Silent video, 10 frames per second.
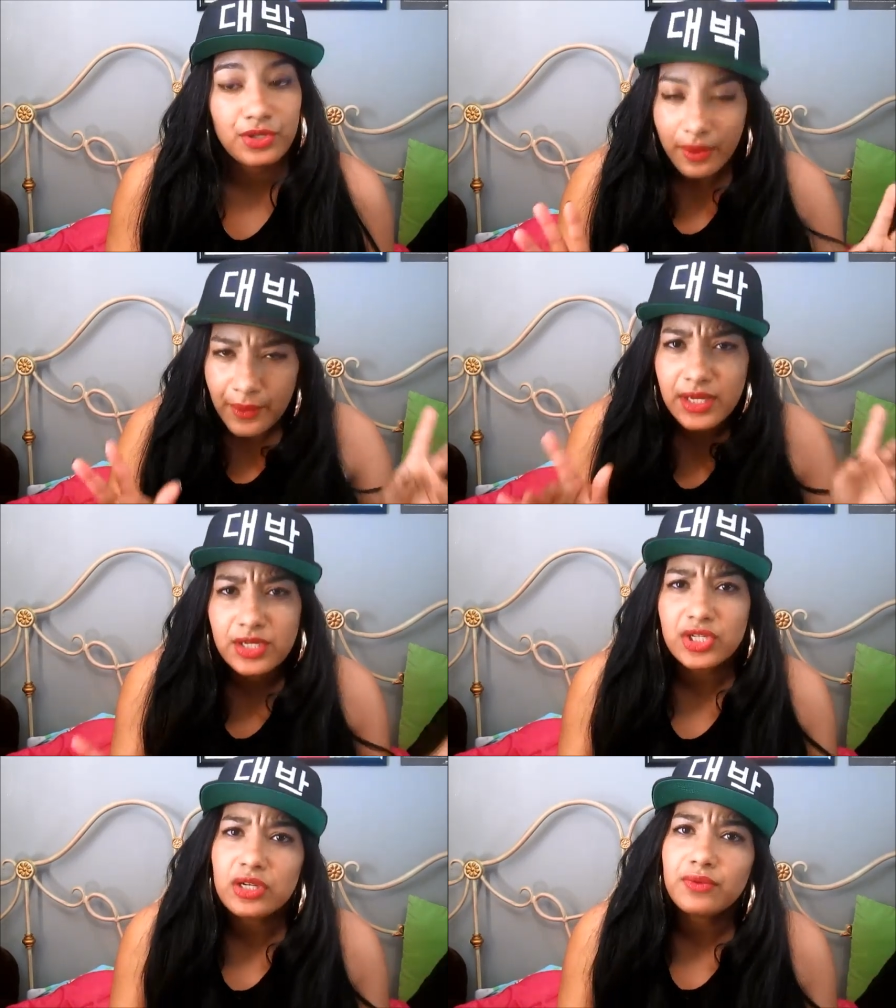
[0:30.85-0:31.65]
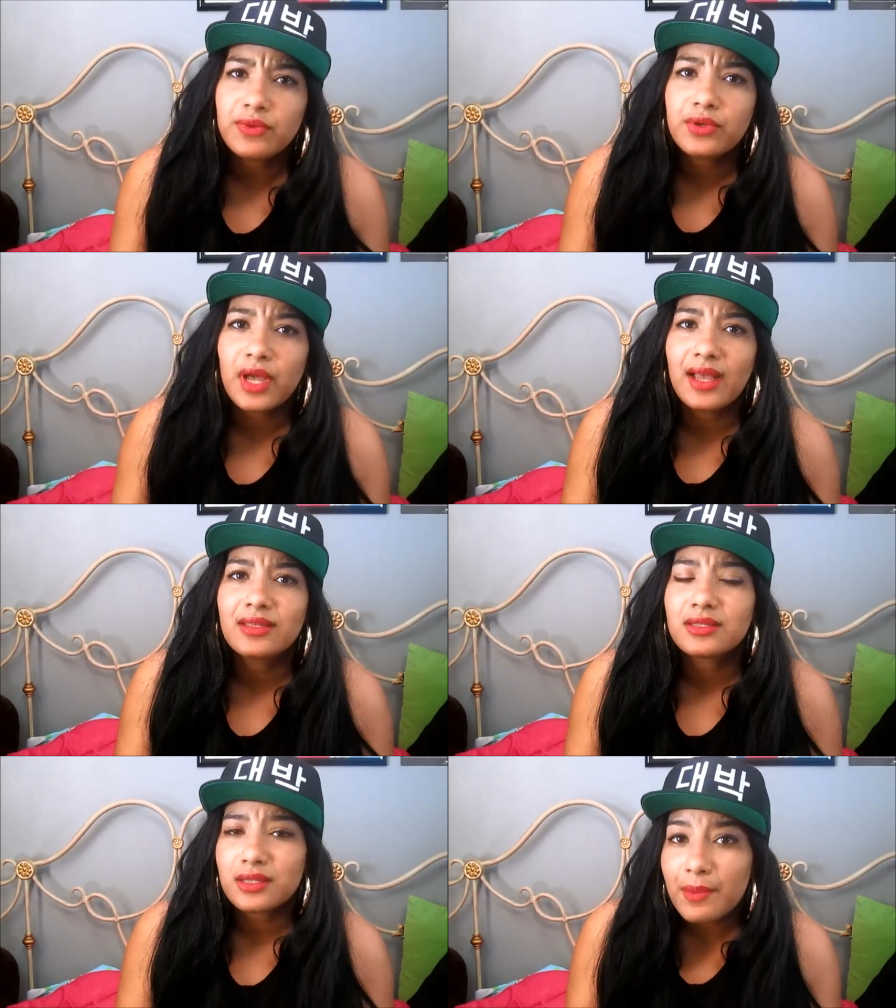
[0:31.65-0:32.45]
So I wanted to share with you
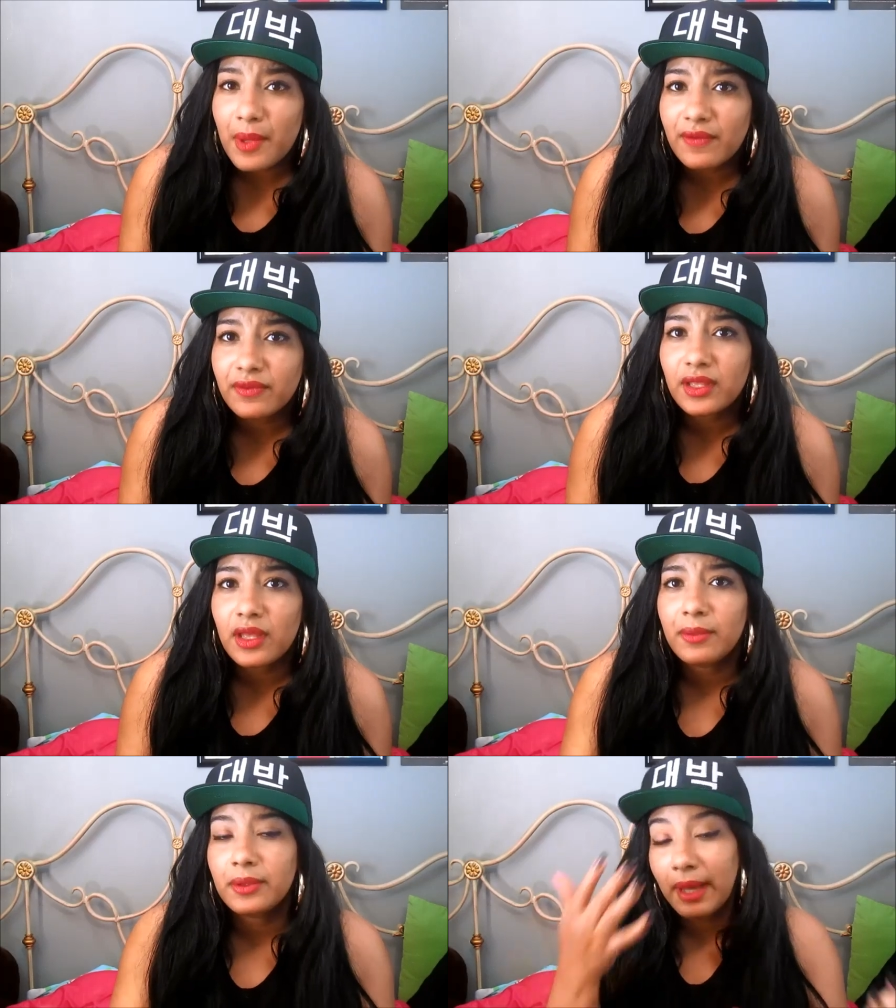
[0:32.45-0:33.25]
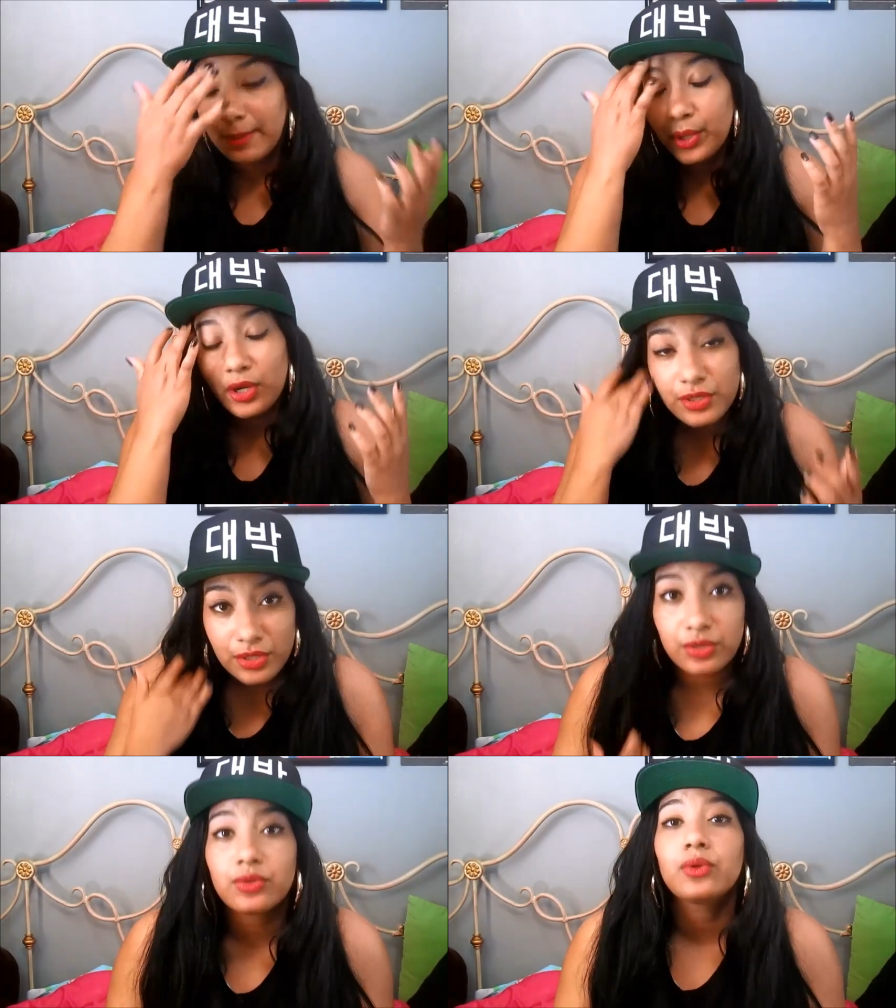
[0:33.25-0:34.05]
guys some of them and my
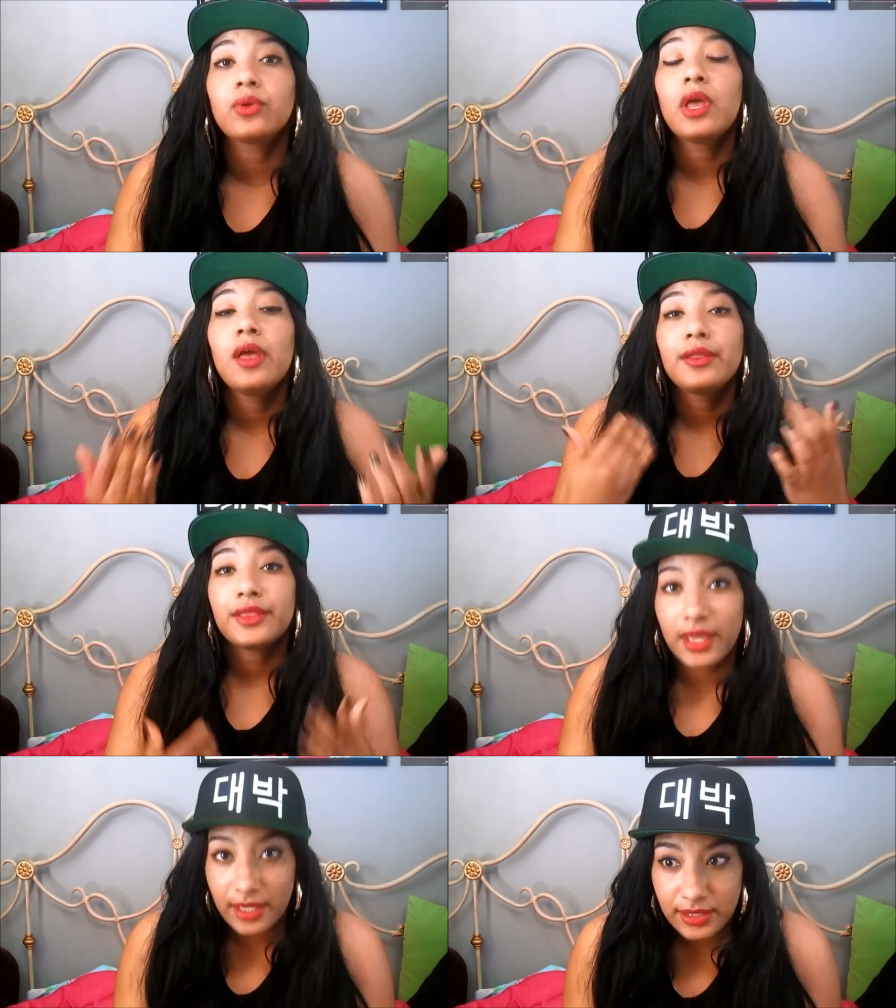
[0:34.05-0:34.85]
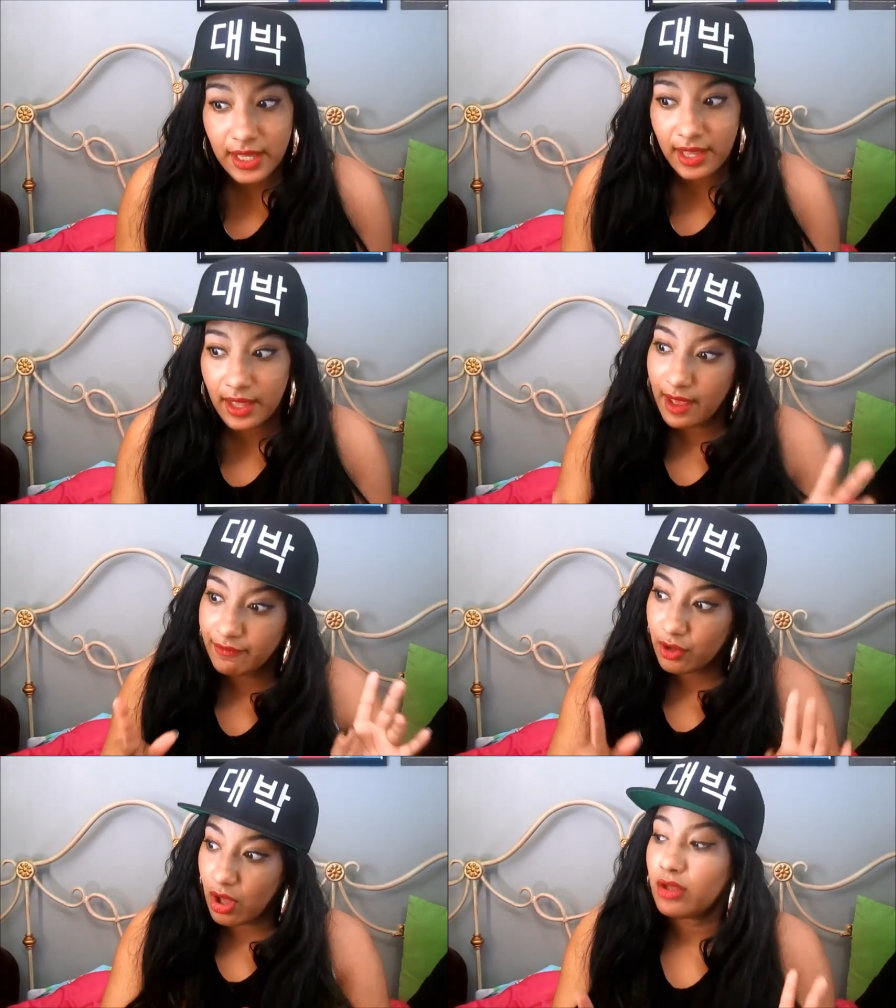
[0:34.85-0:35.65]
personal things that
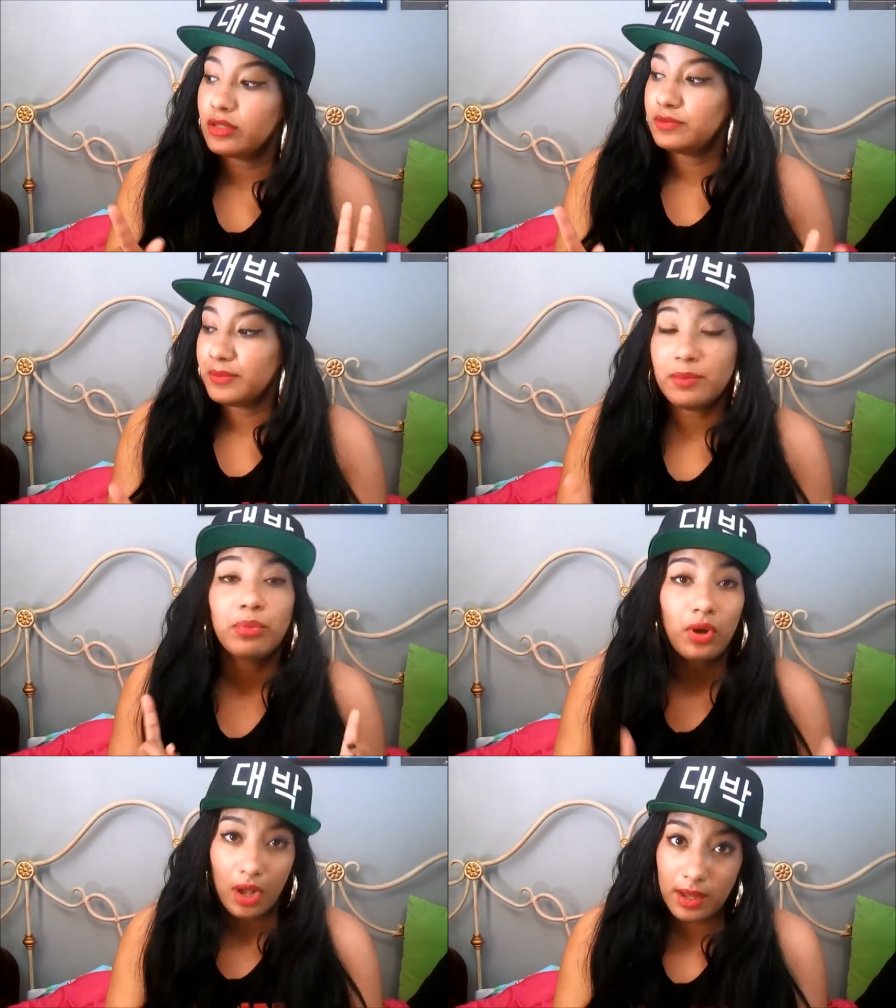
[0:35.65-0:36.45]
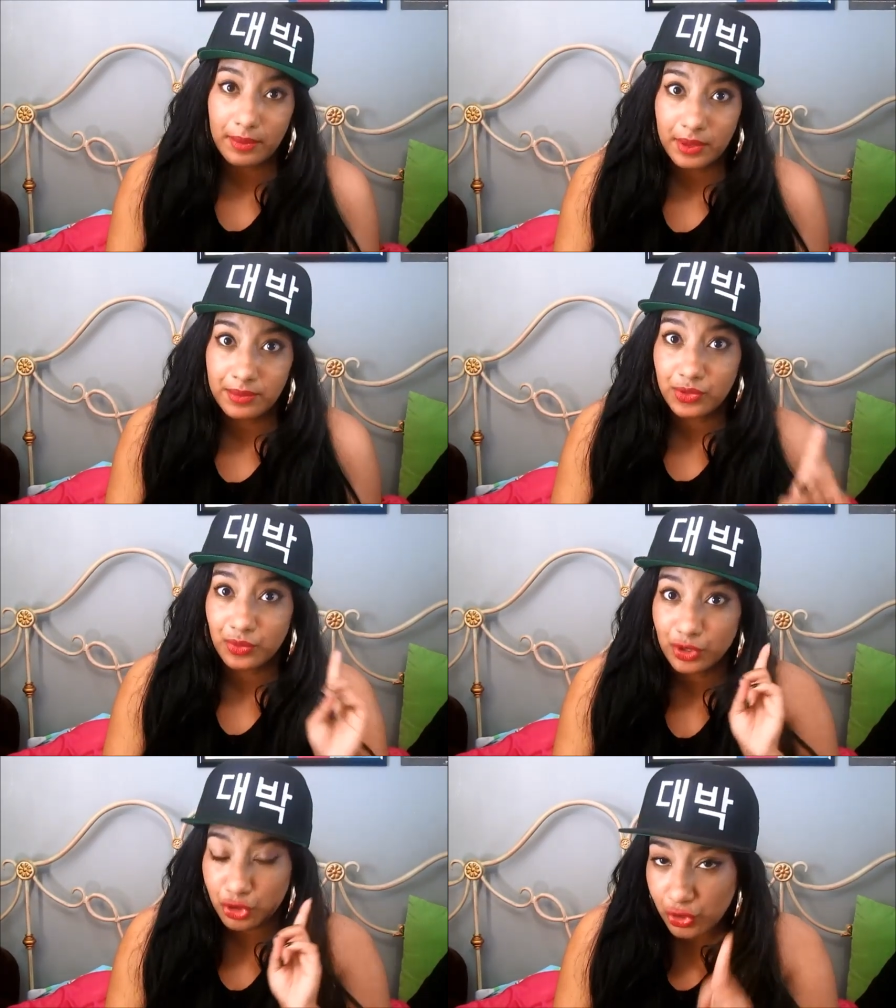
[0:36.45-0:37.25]
have caused me problems
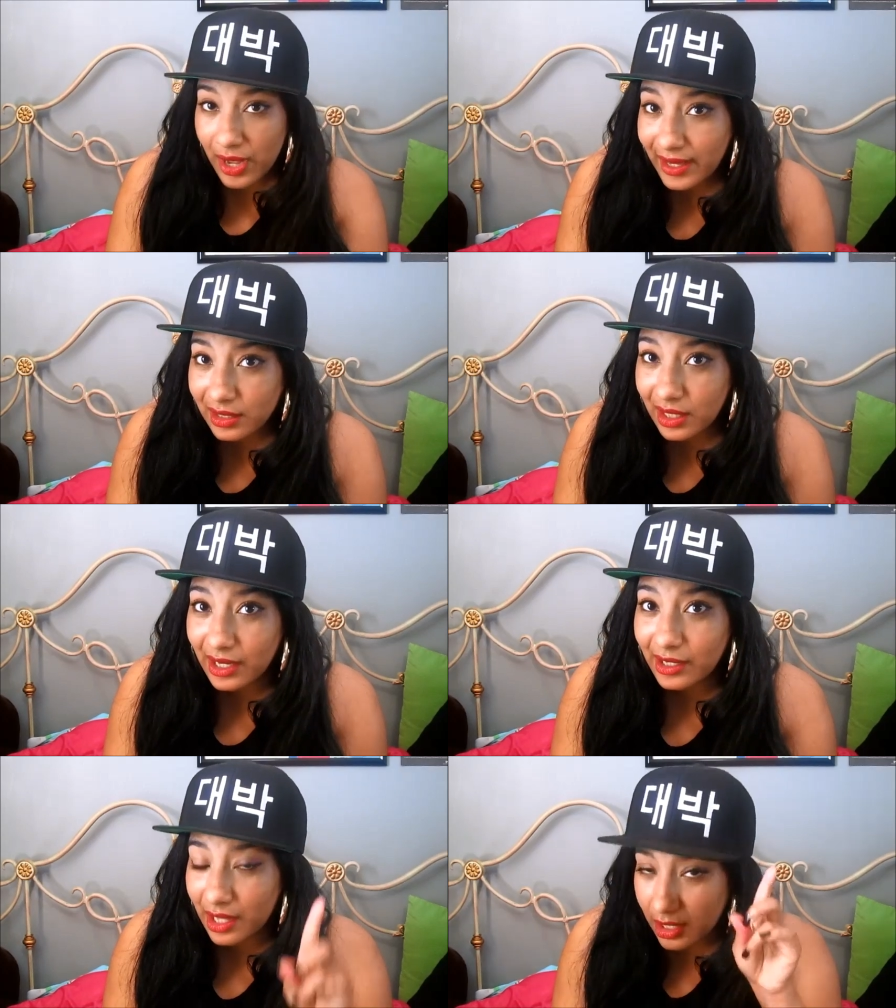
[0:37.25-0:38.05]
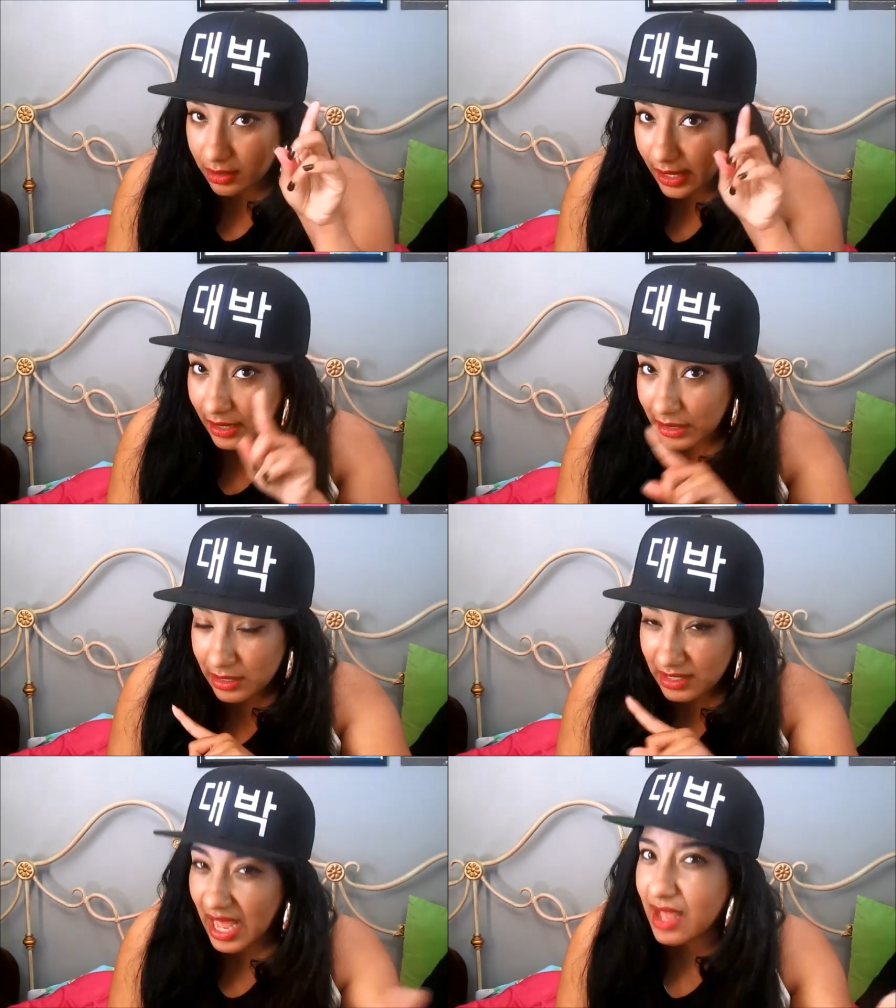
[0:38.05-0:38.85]
when trying to learn and that
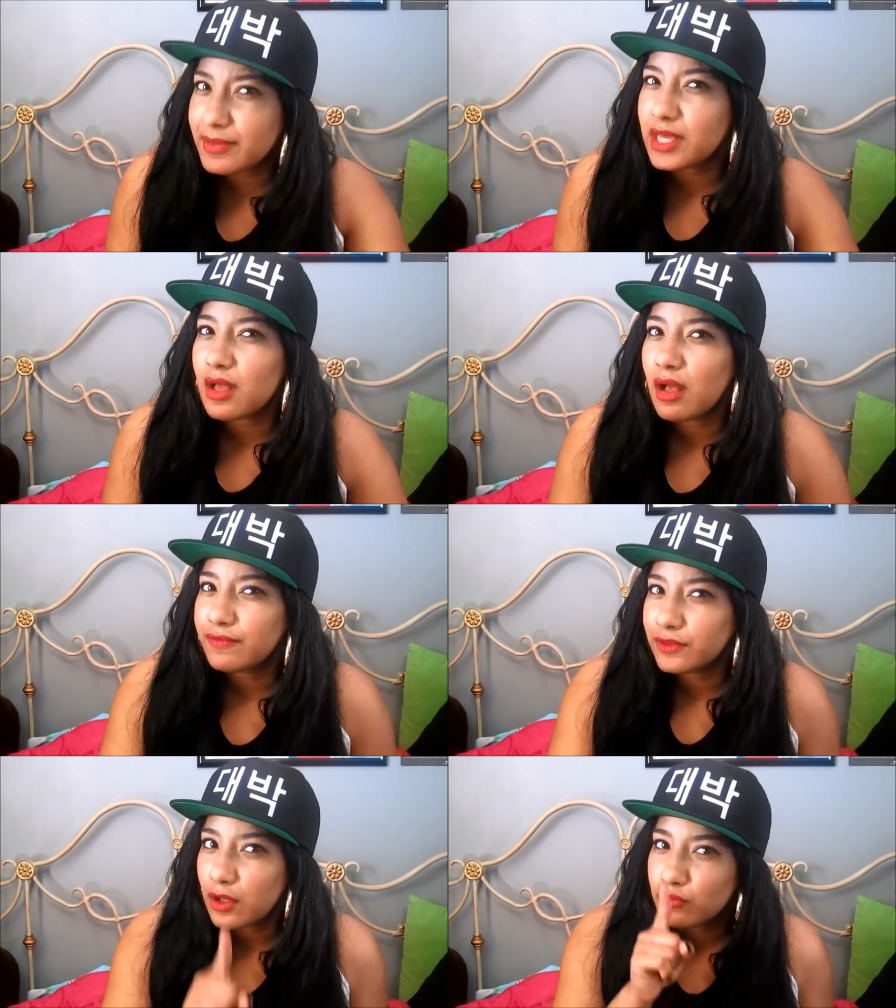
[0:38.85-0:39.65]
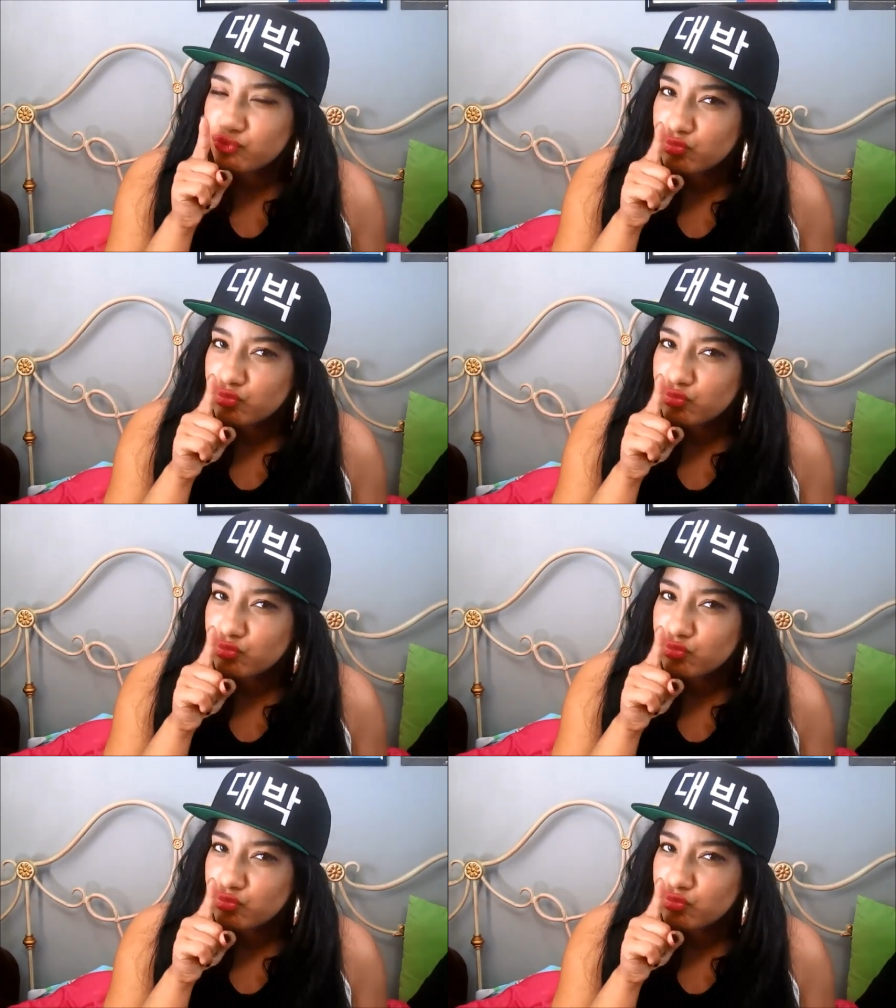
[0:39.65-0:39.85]
got me off the